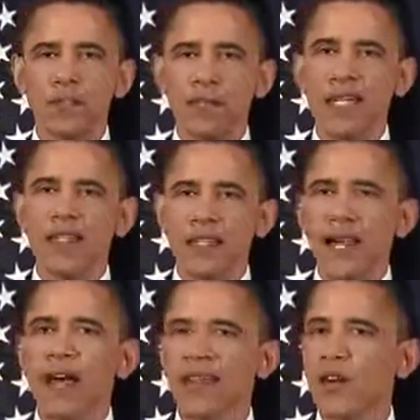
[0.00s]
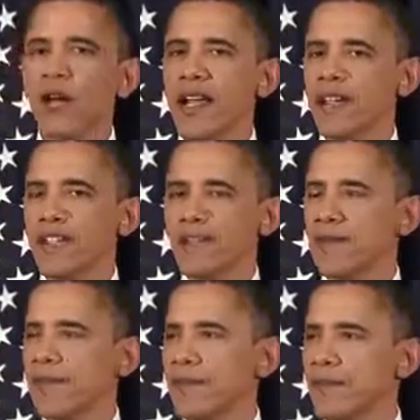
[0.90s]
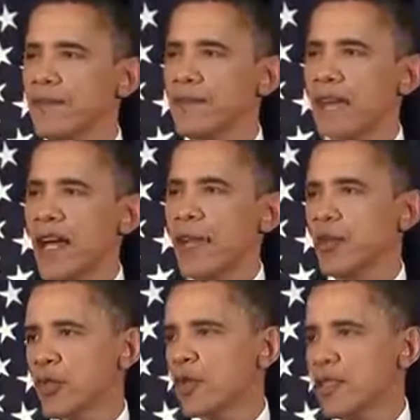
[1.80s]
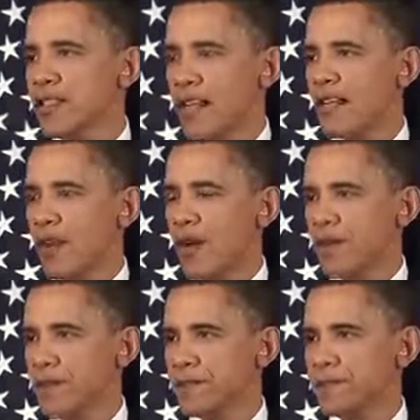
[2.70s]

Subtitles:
to be denied their rights and opportunities any longer.